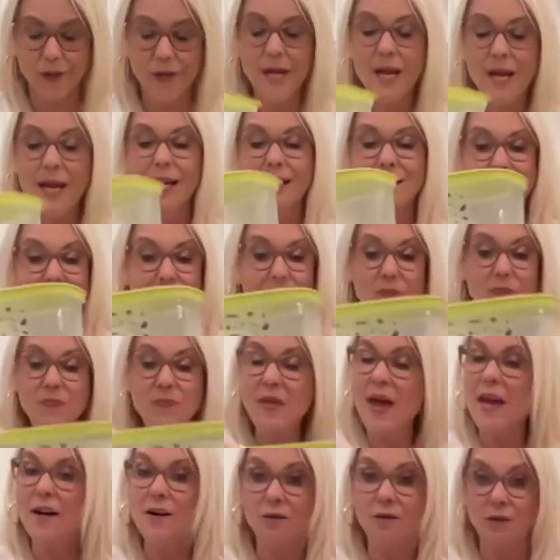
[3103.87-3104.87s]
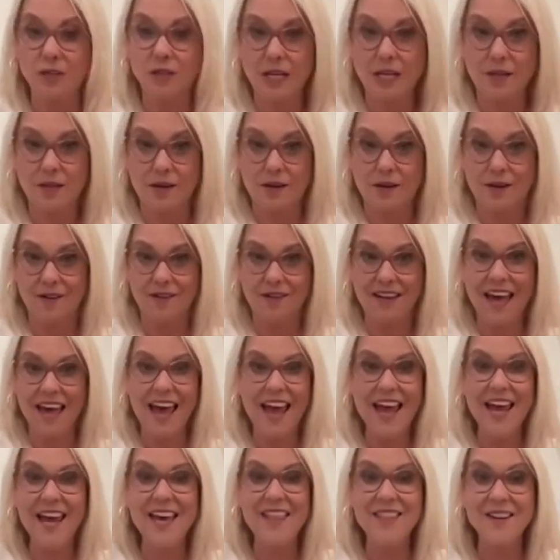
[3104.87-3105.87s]
And so they don't either, okay?
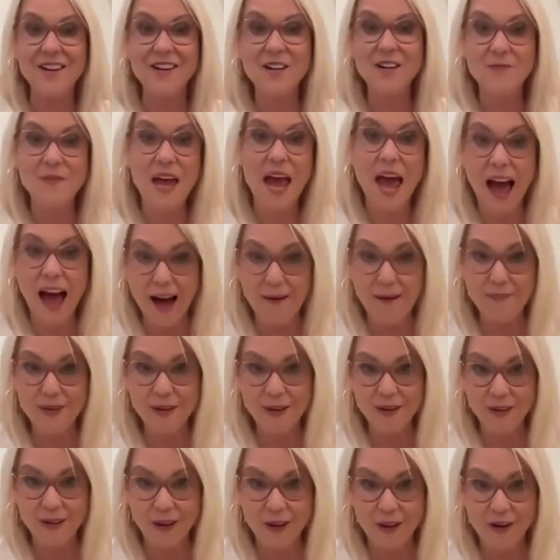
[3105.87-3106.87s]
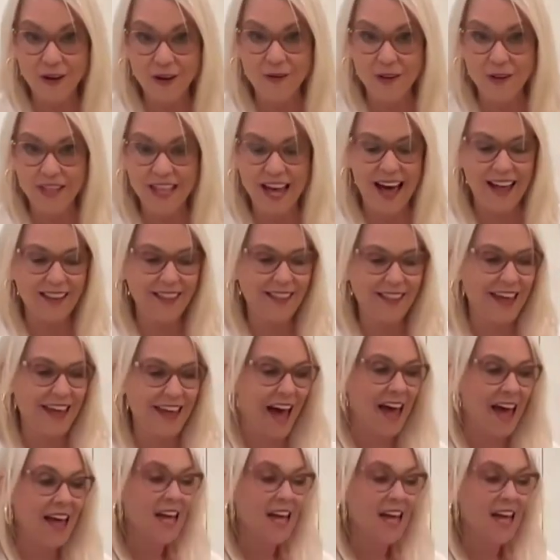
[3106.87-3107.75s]
And they're gonna be happier longer without that.